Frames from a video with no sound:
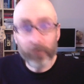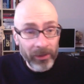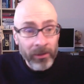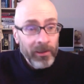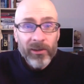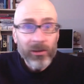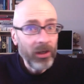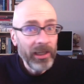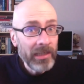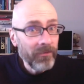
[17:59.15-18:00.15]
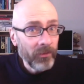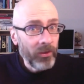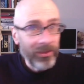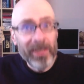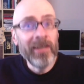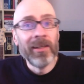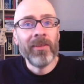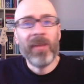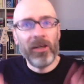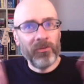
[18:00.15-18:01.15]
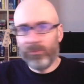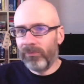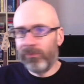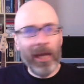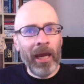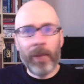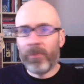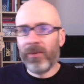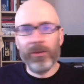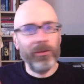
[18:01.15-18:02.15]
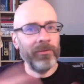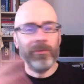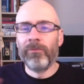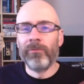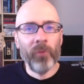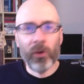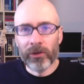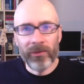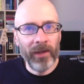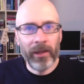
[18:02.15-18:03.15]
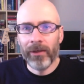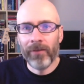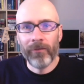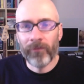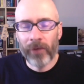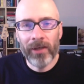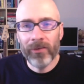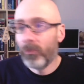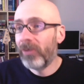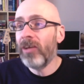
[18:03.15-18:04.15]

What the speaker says: But even within that absolute word salad of a phrase, which,